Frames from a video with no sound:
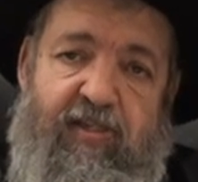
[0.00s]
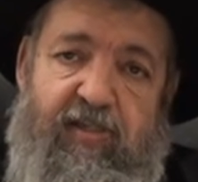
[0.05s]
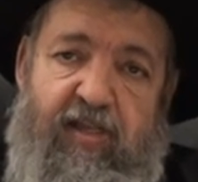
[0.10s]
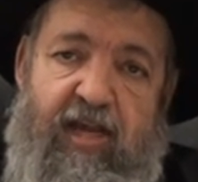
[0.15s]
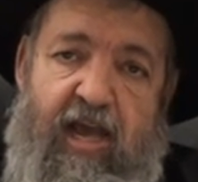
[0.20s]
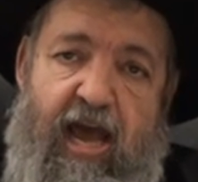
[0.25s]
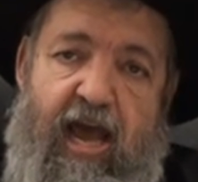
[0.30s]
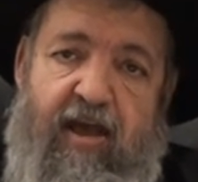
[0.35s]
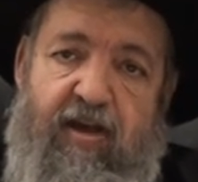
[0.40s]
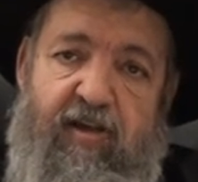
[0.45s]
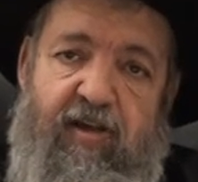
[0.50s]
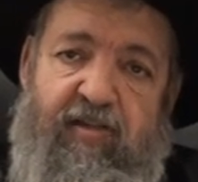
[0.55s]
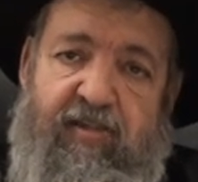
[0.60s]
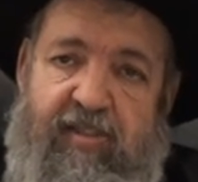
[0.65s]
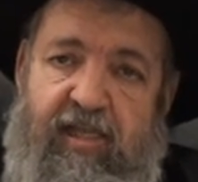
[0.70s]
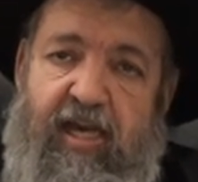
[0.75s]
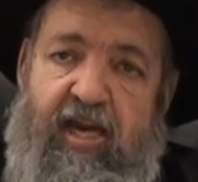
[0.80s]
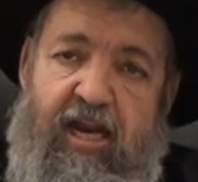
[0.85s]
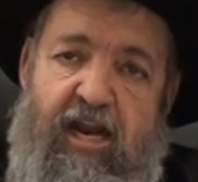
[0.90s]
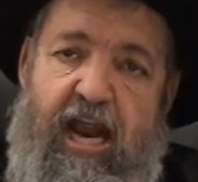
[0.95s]
So you, you
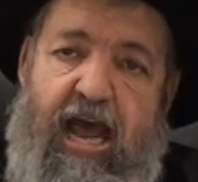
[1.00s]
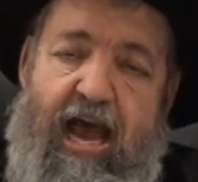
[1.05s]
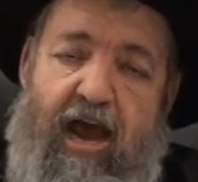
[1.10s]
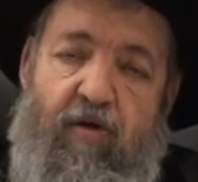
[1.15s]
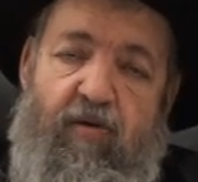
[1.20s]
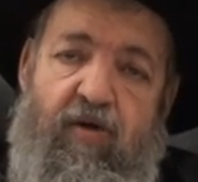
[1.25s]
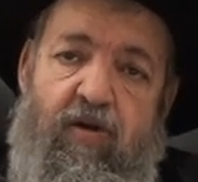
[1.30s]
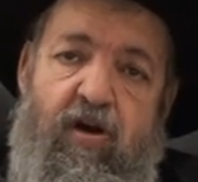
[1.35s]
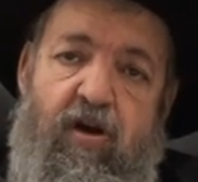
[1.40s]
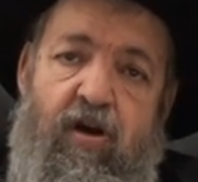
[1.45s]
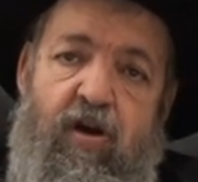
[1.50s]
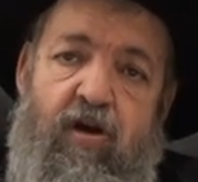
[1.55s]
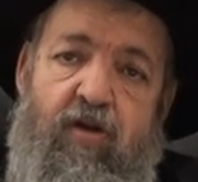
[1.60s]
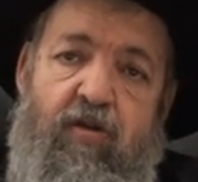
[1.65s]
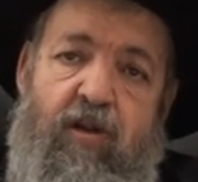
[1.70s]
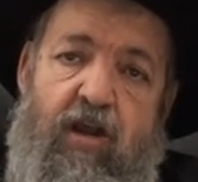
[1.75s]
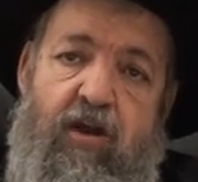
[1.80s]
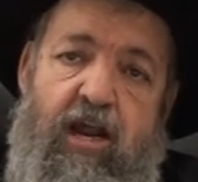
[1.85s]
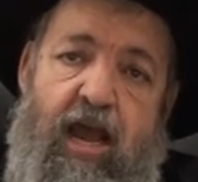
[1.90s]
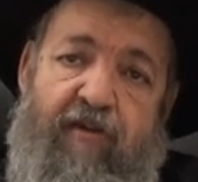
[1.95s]
see it an hour,
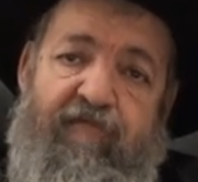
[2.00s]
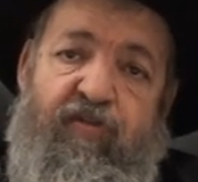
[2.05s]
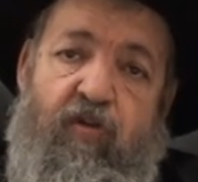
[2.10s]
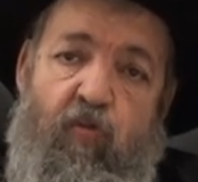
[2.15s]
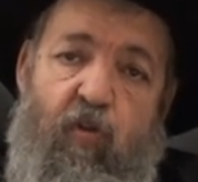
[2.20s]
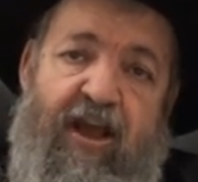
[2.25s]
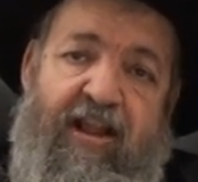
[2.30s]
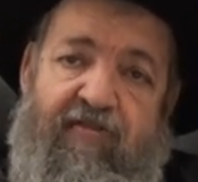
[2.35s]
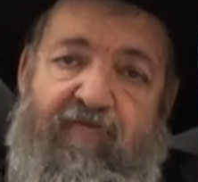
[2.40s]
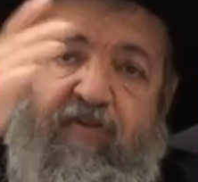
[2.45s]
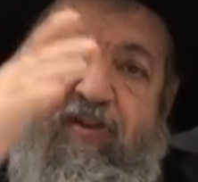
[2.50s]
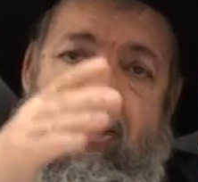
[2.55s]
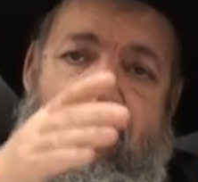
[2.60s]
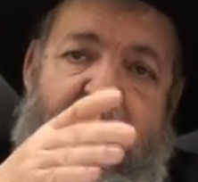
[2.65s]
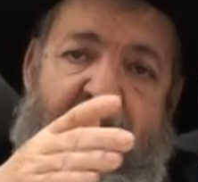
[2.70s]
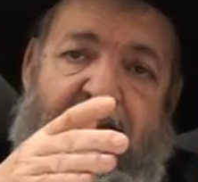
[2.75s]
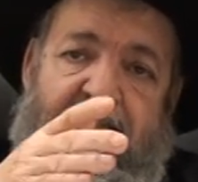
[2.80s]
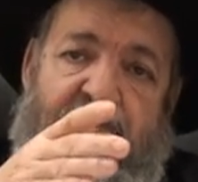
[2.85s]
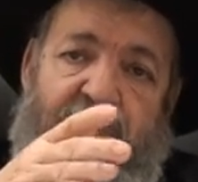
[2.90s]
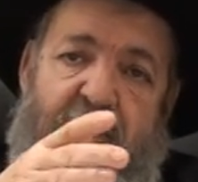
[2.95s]
then you have to wait for the
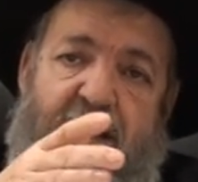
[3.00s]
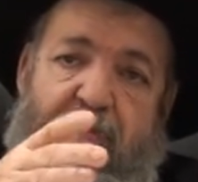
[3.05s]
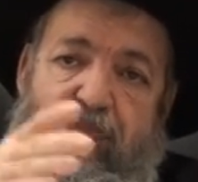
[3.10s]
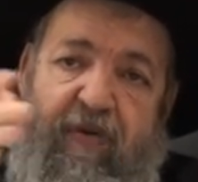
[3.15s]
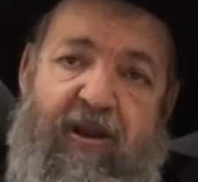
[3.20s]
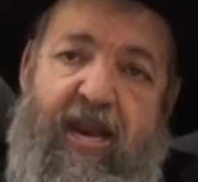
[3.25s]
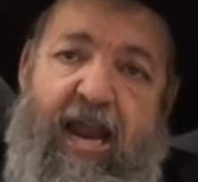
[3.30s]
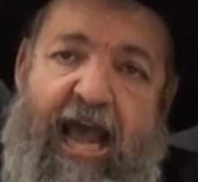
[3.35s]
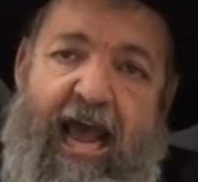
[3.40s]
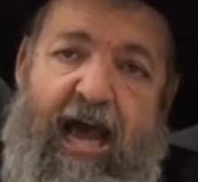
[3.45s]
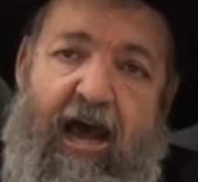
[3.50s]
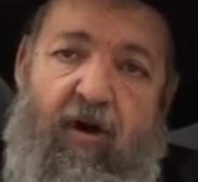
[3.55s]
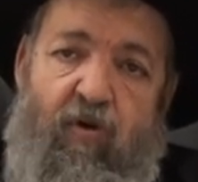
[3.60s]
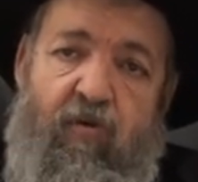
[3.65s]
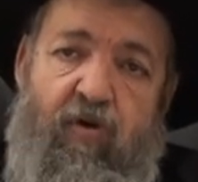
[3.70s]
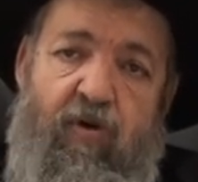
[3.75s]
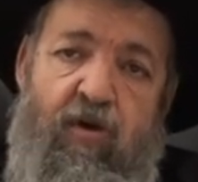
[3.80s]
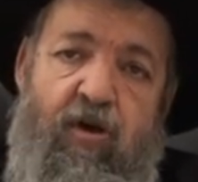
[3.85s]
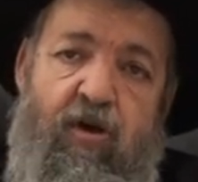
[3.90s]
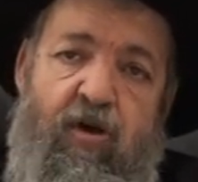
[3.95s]
next week. But
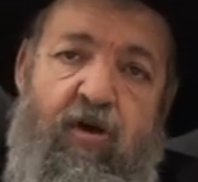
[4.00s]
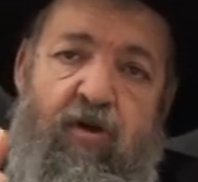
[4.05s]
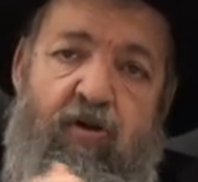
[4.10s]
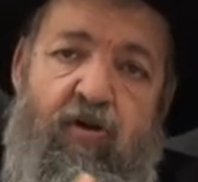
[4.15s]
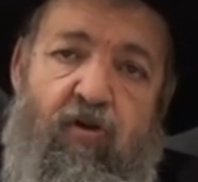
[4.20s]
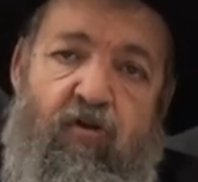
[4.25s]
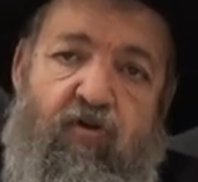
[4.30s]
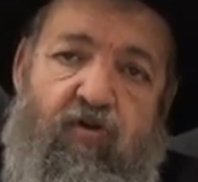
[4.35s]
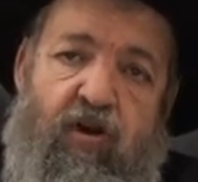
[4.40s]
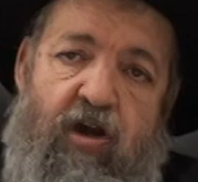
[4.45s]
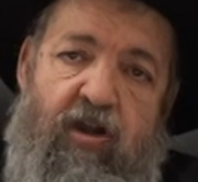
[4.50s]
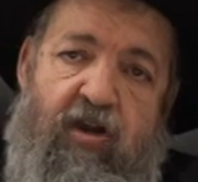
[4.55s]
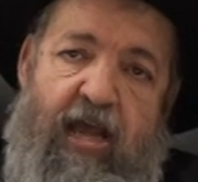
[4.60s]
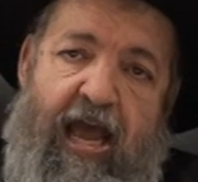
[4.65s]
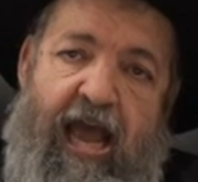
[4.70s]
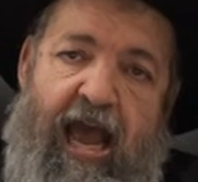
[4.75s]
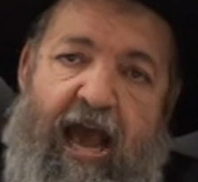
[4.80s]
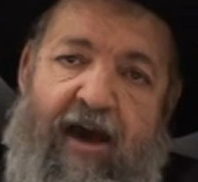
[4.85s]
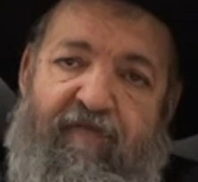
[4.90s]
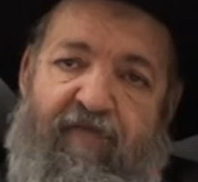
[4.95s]
now you could,
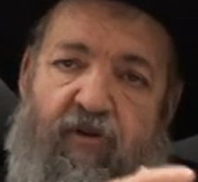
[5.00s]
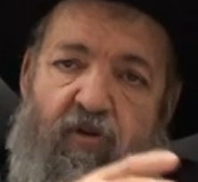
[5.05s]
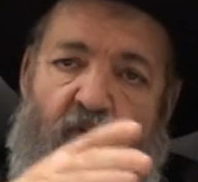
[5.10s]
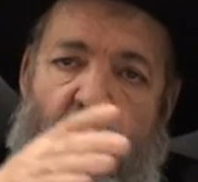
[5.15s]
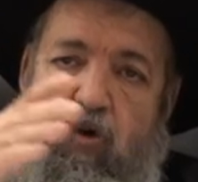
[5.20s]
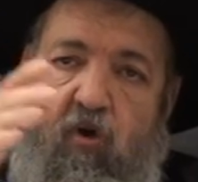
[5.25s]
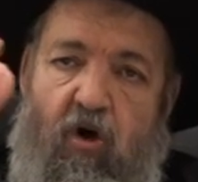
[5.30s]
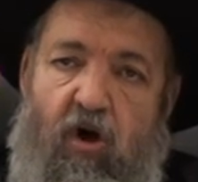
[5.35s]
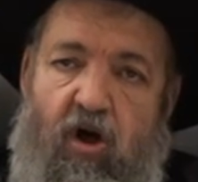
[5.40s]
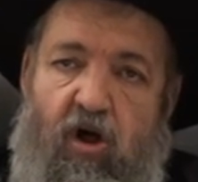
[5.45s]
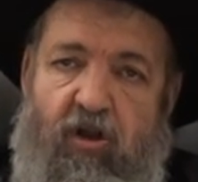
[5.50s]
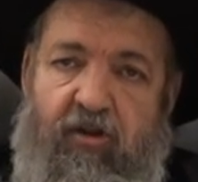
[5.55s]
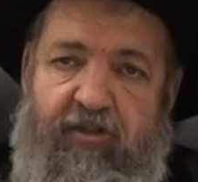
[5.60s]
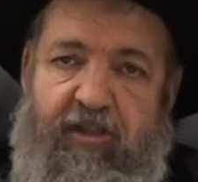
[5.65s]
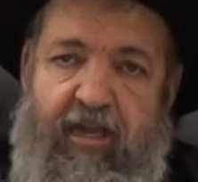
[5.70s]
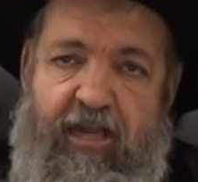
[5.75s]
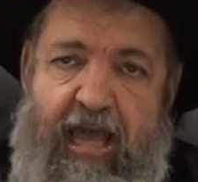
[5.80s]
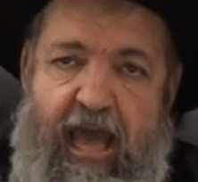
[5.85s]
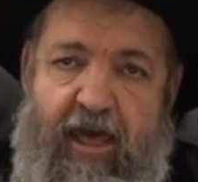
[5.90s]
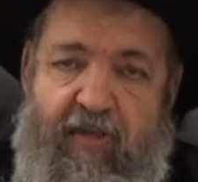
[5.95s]
they have it all
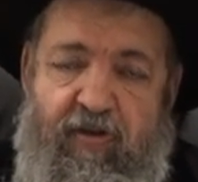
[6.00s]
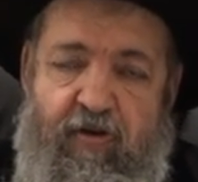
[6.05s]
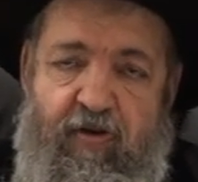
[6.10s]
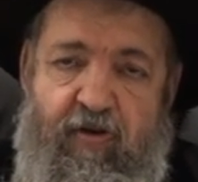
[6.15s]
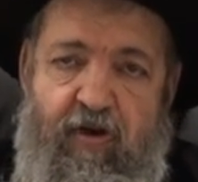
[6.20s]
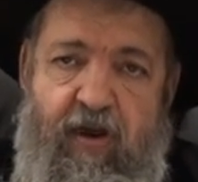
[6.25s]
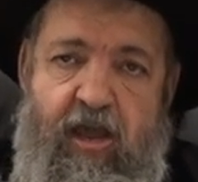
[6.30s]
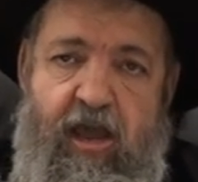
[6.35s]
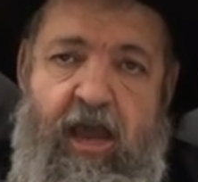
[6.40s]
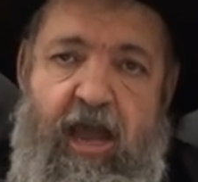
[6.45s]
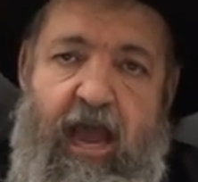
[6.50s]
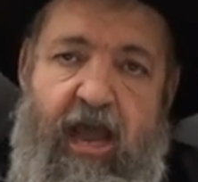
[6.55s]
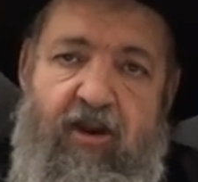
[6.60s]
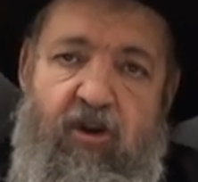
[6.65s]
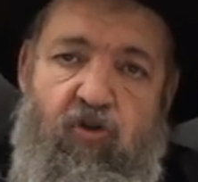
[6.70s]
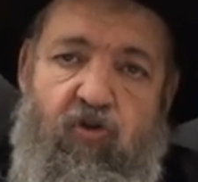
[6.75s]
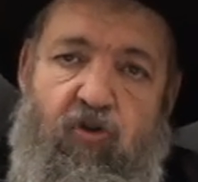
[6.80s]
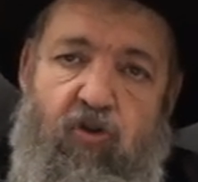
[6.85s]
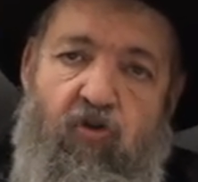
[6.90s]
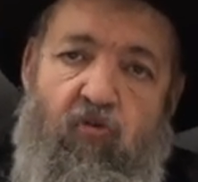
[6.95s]
together
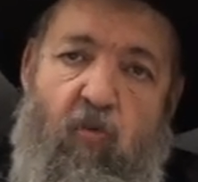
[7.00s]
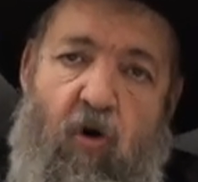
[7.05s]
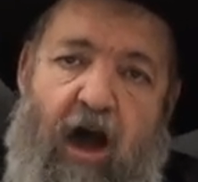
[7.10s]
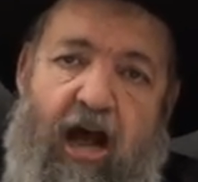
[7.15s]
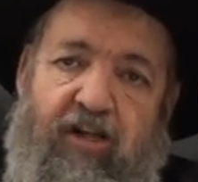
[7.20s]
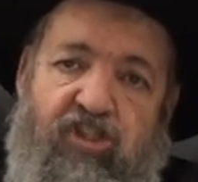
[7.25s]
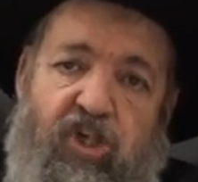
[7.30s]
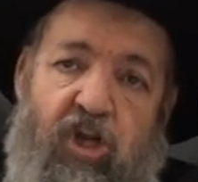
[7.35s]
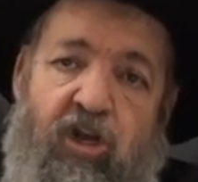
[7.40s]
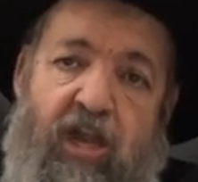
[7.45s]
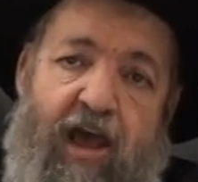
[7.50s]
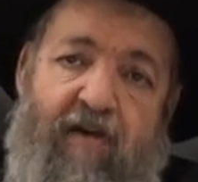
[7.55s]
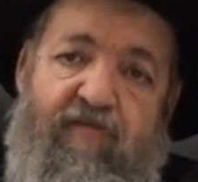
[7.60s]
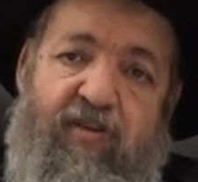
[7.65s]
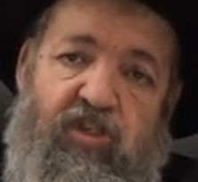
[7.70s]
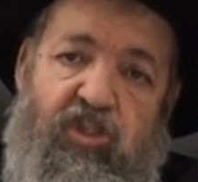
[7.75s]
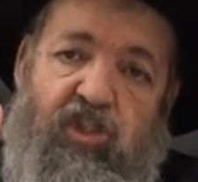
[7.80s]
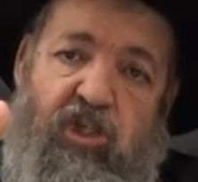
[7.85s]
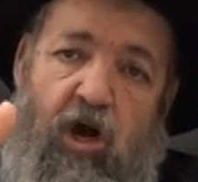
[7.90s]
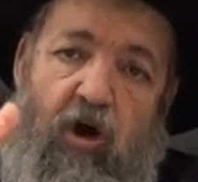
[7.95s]
and you could watch
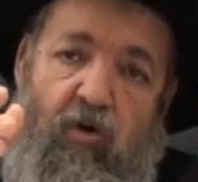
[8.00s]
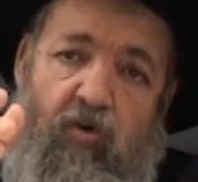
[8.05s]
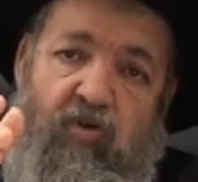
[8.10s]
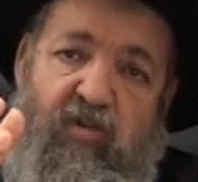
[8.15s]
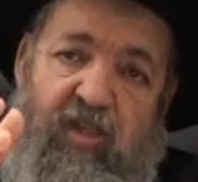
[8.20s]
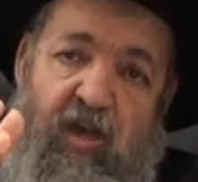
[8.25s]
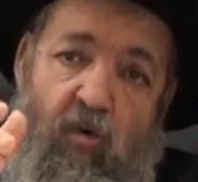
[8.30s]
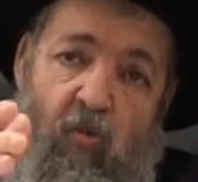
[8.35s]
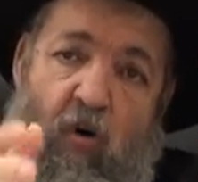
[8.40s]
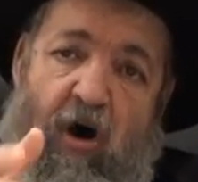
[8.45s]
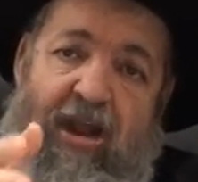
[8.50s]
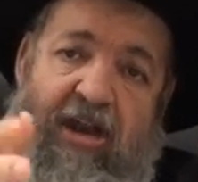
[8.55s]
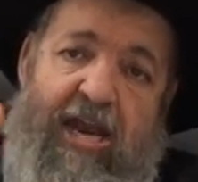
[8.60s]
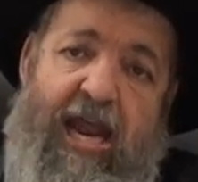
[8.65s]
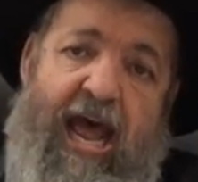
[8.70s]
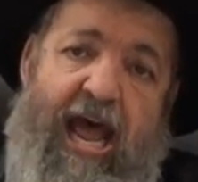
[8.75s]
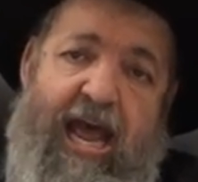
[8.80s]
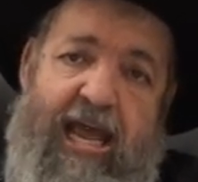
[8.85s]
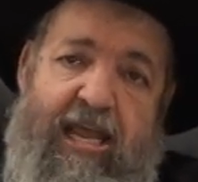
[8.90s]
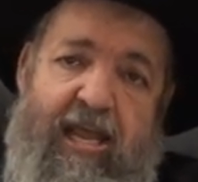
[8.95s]
11 shows in one
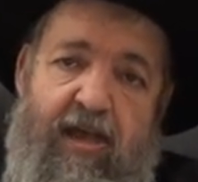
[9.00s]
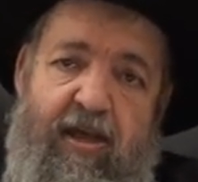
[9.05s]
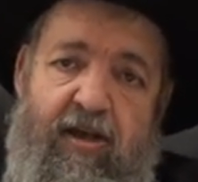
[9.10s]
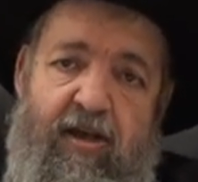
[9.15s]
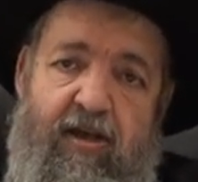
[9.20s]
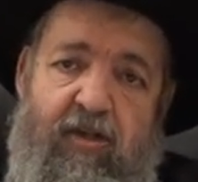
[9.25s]
day.